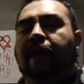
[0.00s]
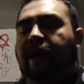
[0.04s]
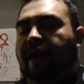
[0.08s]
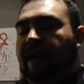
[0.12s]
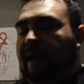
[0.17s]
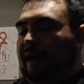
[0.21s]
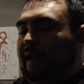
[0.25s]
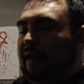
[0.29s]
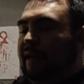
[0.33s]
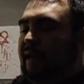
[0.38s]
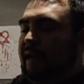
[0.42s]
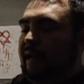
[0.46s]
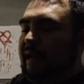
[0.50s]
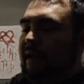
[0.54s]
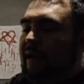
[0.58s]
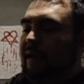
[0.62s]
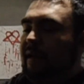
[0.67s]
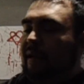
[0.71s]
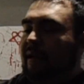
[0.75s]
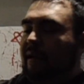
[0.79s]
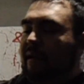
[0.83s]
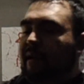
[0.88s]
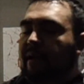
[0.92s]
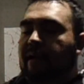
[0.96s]
And
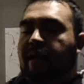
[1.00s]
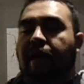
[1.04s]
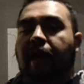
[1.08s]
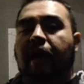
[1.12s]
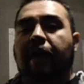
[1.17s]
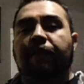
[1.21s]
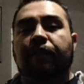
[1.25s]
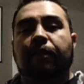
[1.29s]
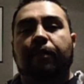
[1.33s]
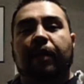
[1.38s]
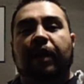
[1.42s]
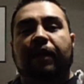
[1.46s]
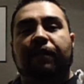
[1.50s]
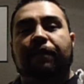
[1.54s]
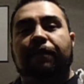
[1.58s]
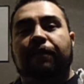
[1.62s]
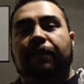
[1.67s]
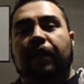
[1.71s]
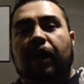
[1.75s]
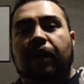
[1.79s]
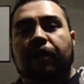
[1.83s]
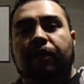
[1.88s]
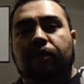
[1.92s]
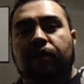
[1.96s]
even my
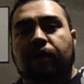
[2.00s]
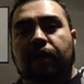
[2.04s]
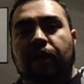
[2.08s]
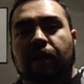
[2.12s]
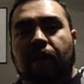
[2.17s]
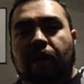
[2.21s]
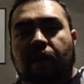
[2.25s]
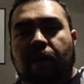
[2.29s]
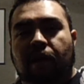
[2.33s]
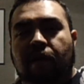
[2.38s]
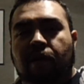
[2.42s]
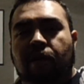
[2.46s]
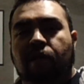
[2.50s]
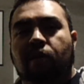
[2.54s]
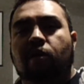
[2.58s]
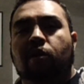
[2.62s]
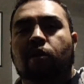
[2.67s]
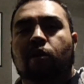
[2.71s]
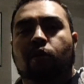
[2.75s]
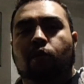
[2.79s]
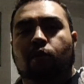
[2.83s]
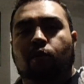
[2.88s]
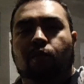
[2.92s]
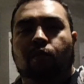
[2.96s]
father-in-law
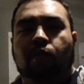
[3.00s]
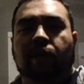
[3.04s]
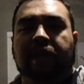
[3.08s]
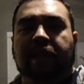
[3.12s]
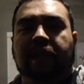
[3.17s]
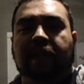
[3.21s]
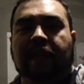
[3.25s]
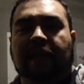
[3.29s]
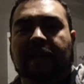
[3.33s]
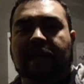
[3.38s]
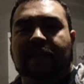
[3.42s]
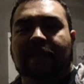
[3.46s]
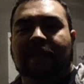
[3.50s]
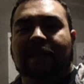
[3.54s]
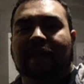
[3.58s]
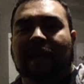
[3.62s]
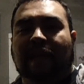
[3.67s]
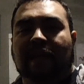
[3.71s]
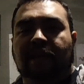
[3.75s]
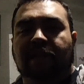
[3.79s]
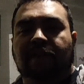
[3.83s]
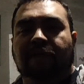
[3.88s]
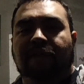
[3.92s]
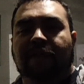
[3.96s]
really likes this
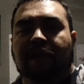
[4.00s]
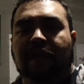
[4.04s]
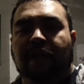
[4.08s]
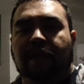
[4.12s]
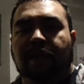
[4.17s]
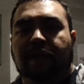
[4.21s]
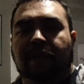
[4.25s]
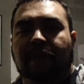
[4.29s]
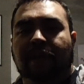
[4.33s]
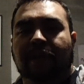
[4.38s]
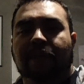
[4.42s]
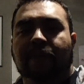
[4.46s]
action figure.